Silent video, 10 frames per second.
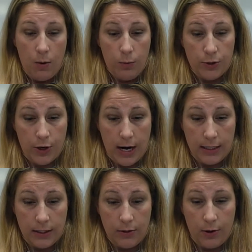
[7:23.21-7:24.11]
which
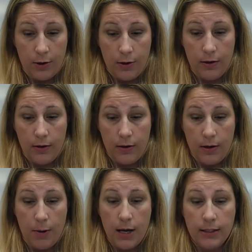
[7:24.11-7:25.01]
her
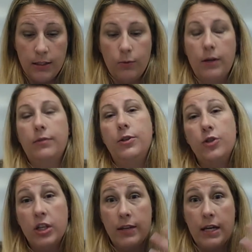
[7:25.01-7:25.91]
composite, well,
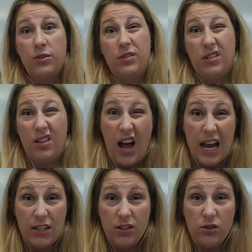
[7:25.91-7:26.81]
usually they use the
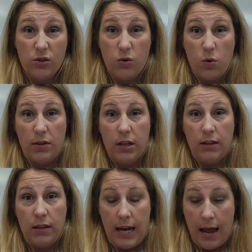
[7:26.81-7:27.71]
highest score
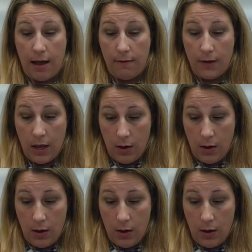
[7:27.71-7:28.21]
that they have,